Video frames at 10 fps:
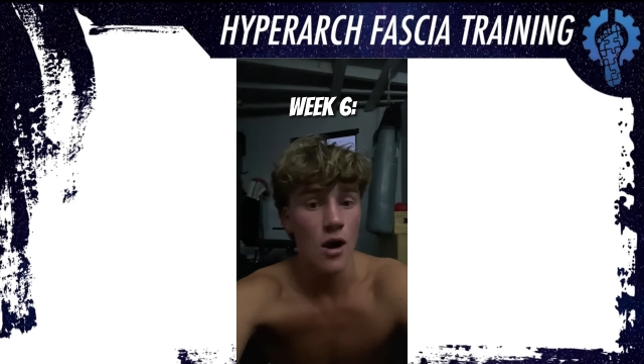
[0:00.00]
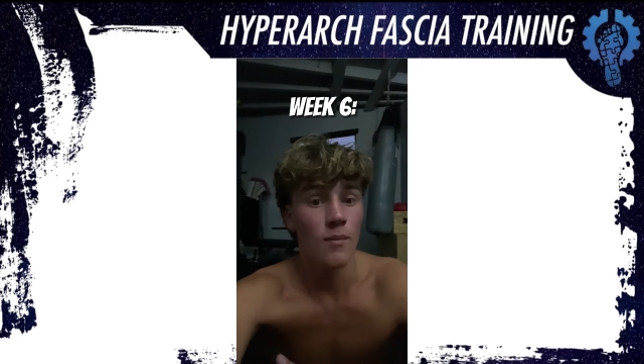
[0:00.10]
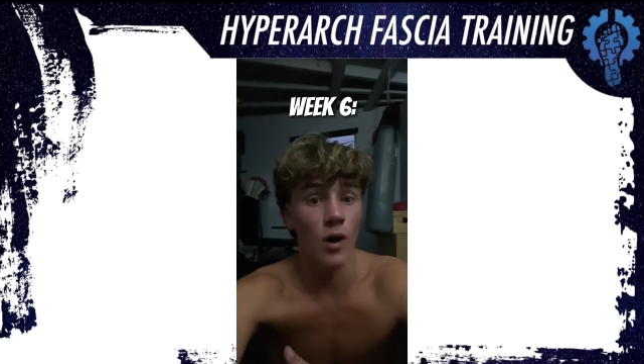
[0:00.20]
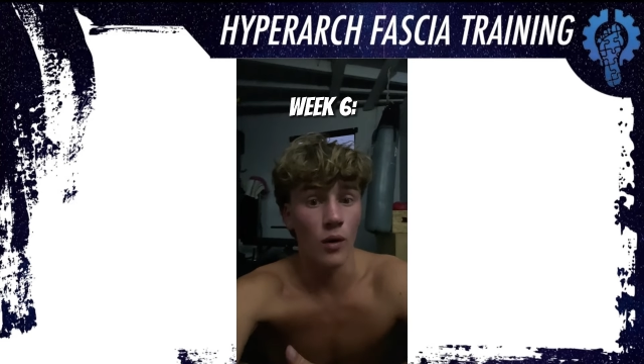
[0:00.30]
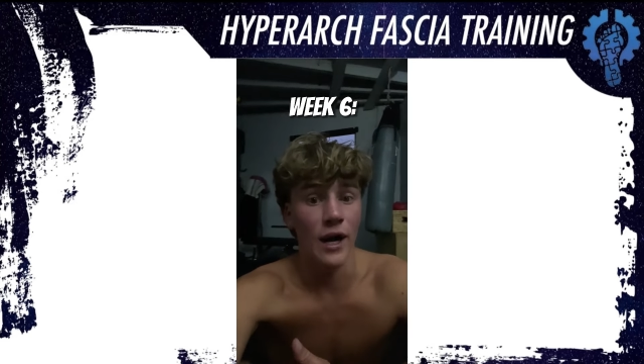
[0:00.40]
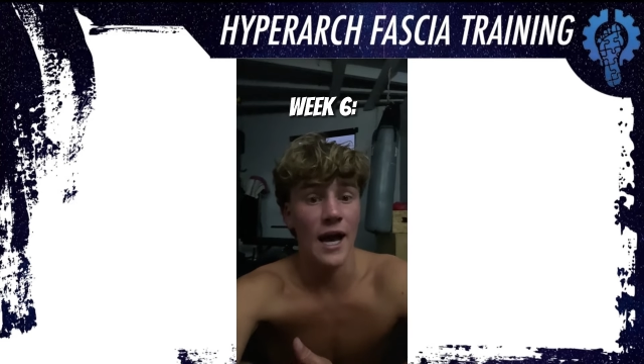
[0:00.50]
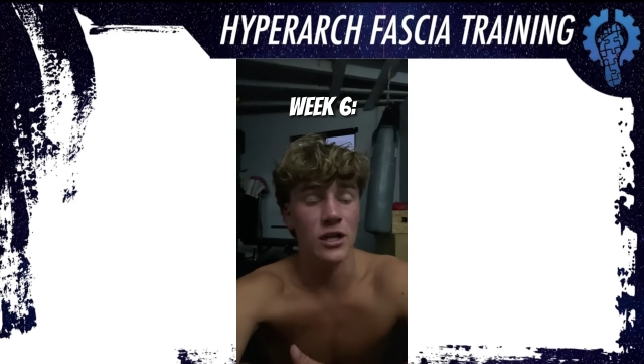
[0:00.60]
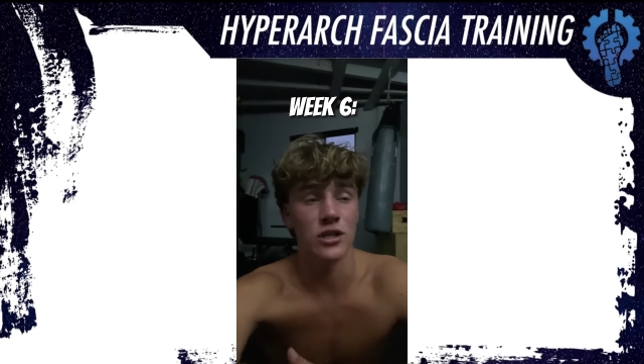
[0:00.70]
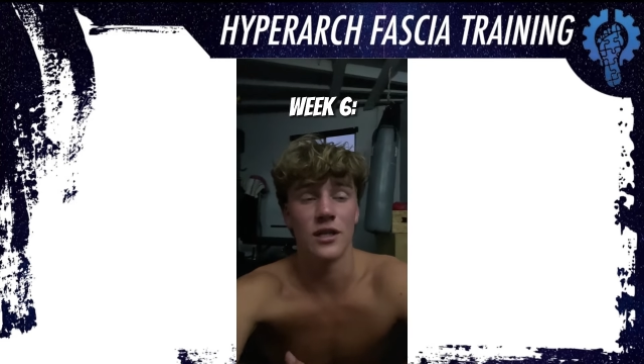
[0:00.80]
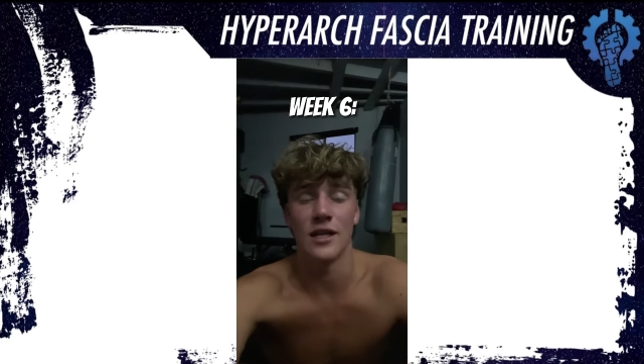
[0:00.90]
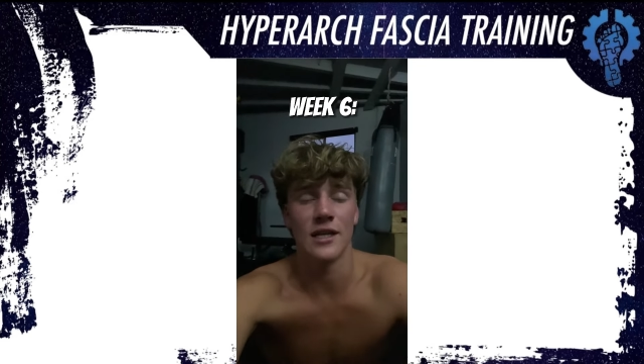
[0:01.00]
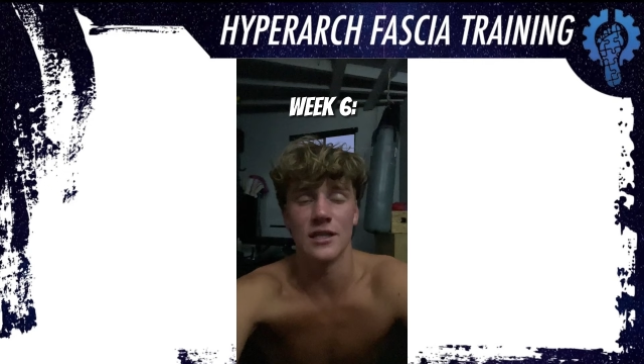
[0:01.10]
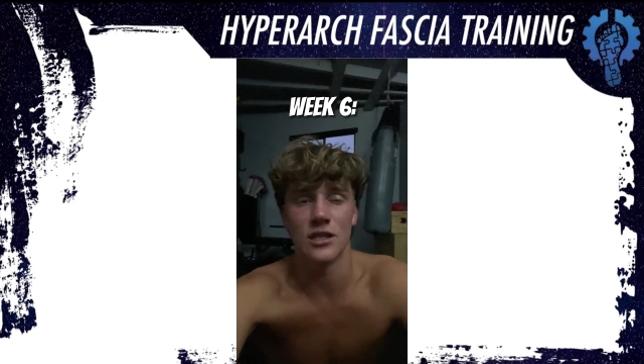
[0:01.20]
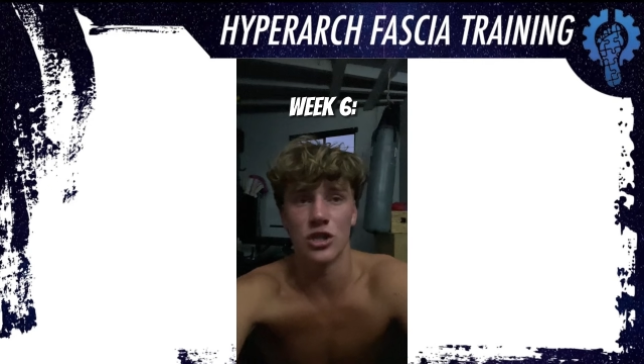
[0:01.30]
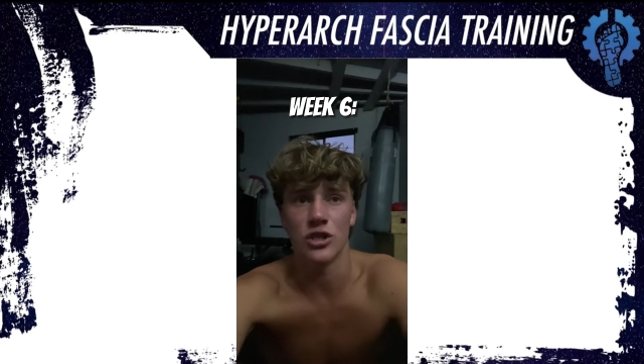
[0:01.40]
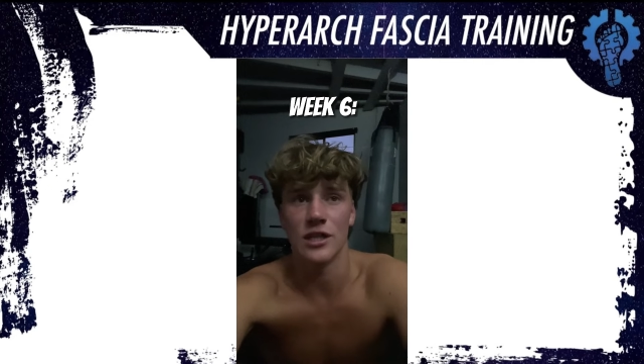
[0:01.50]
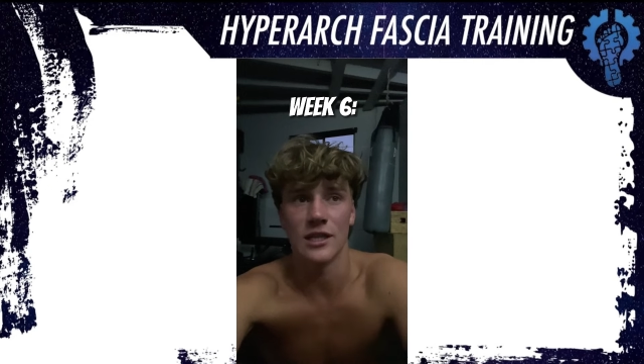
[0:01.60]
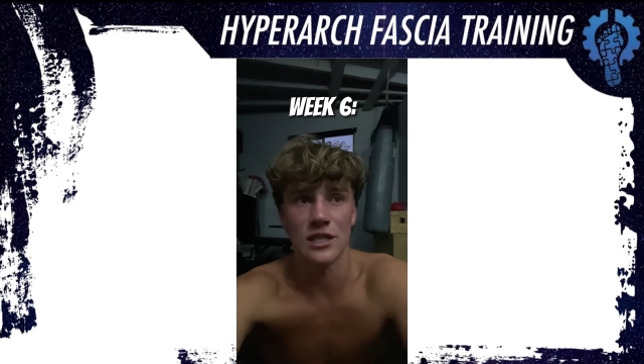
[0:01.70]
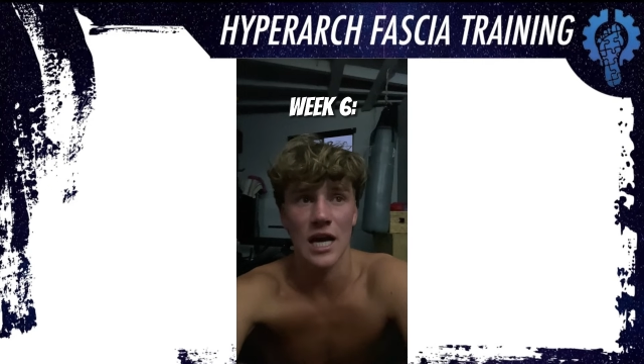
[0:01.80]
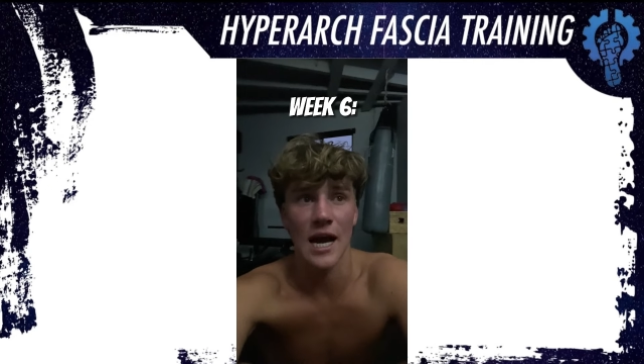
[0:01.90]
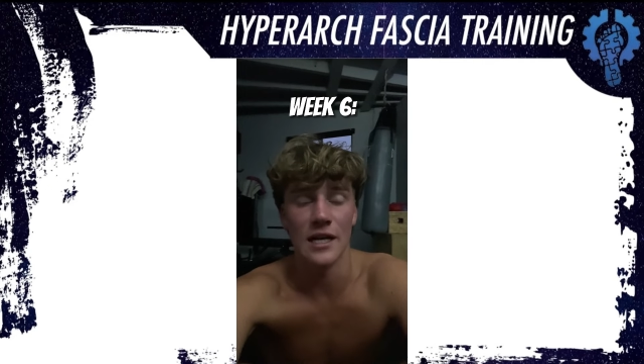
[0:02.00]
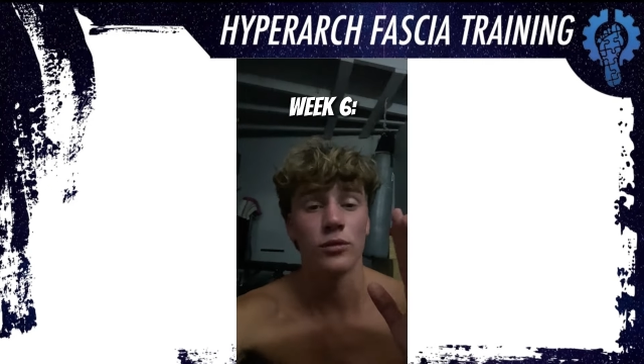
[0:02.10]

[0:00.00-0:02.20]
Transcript: My reaction is just insane.